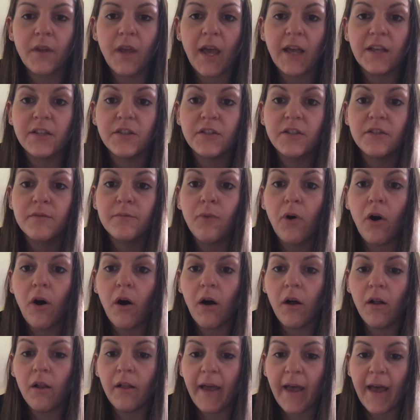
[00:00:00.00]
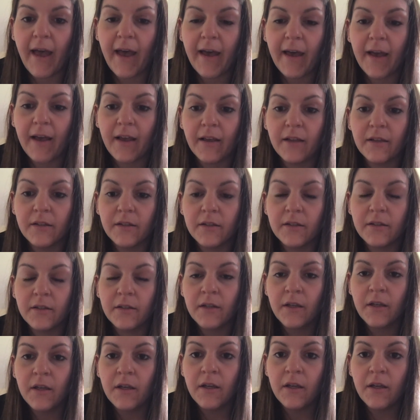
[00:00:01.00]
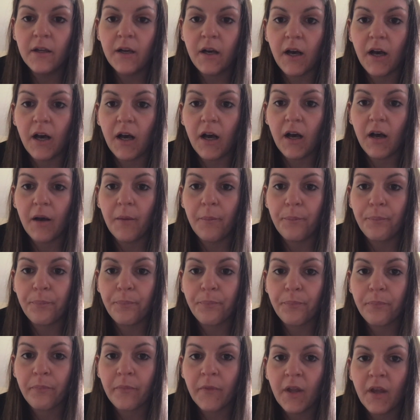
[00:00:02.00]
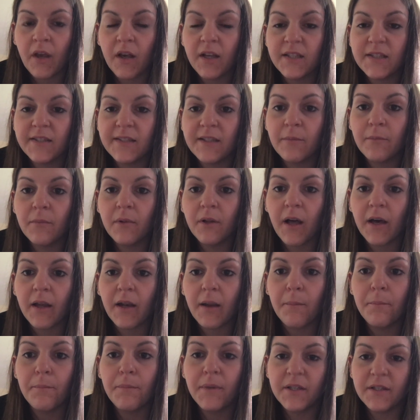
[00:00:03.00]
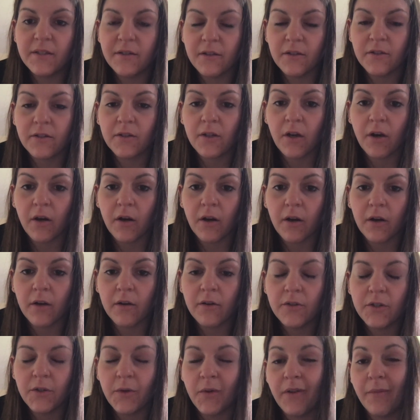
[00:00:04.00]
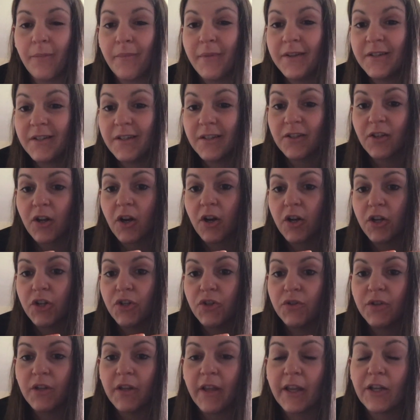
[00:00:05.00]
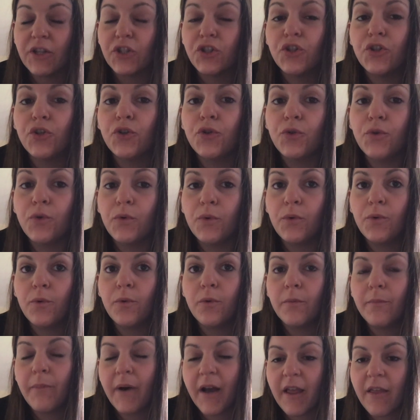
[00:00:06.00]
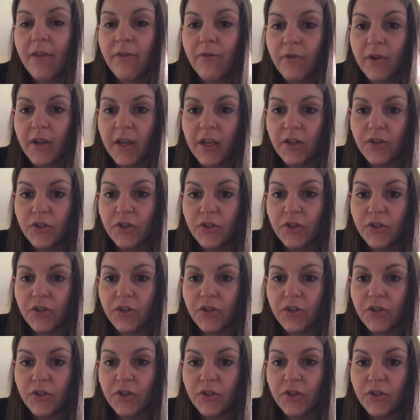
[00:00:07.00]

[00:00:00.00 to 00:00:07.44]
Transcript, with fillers: as small as um, a symbol on a business card. So a business card is usually like two by three